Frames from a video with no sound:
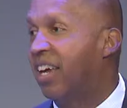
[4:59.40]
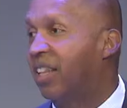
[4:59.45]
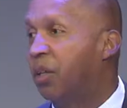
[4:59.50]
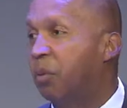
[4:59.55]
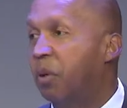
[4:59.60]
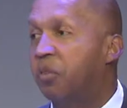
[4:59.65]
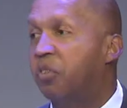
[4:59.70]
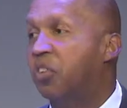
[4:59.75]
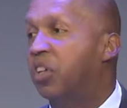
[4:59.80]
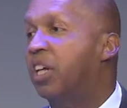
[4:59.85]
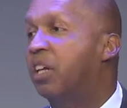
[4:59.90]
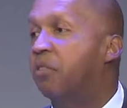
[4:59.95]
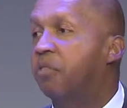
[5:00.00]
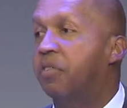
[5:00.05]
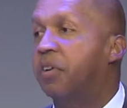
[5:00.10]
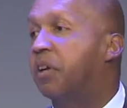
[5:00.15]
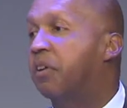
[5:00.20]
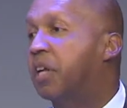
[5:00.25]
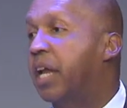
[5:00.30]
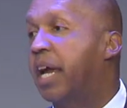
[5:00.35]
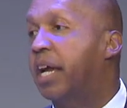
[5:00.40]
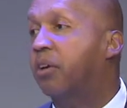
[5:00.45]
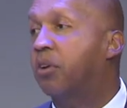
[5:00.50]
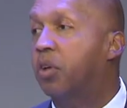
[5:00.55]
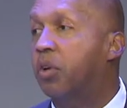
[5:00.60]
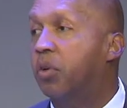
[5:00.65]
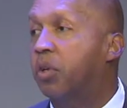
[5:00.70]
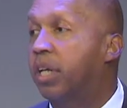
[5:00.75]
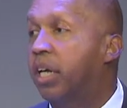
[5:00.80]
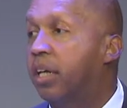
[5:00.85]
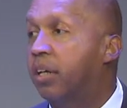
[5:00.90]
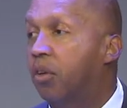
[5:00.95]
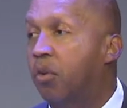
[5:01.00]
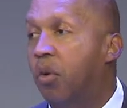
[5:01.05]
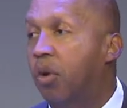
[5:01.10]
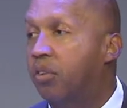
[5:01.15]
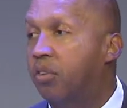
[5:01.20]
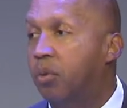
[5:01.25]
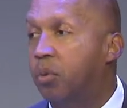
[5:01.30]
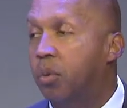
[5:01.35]
that we've seen fear and anger create
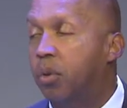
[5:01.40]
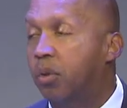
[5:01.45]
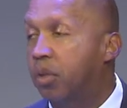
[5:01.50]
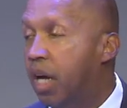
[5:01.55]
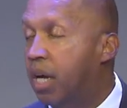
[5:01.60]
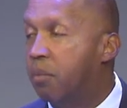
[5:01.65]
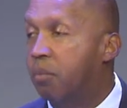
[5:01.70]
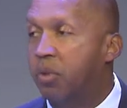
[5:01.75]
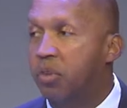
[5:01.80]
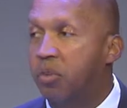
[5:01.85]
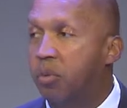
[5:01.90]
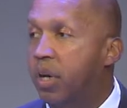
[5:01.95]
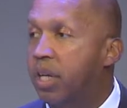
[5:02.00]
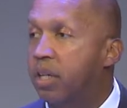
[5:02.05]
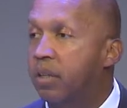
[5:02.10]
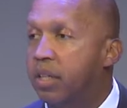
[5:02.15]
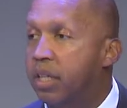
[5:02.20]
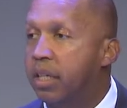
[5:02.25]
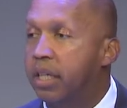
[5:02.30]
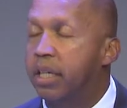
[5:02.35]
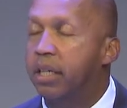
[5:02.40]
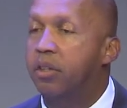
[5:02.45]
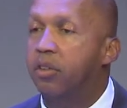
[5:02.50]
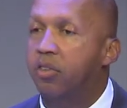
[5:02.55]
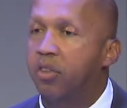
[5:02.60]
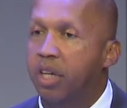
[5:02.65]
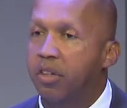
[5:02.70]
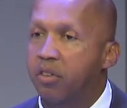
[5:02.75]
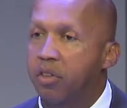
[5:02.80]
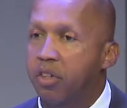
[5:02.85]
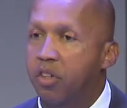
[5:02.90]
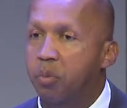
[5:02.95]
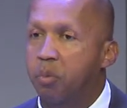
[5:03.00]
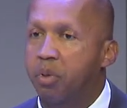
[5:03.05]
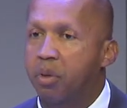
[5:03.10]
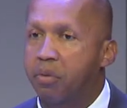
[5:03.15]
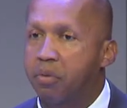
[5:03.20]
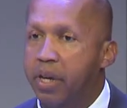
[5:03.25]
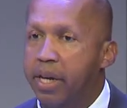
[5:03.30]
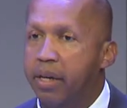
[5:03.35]
across the world. I'm persuaded that injustice
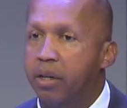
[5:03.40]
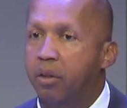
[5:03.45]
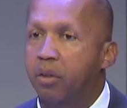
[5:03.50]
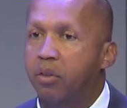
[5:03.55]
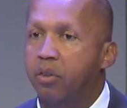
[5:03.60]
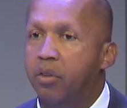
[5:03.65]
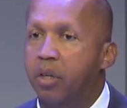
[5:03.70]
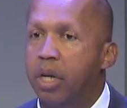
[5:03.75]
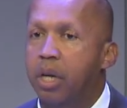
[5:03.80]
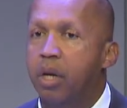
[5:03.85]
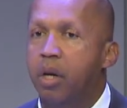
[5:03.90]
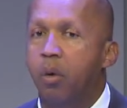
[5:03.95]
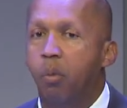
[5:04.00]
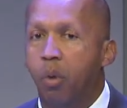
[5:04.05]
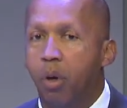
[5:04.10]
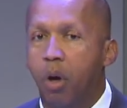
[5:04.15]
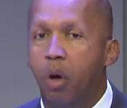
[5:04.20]
prevails where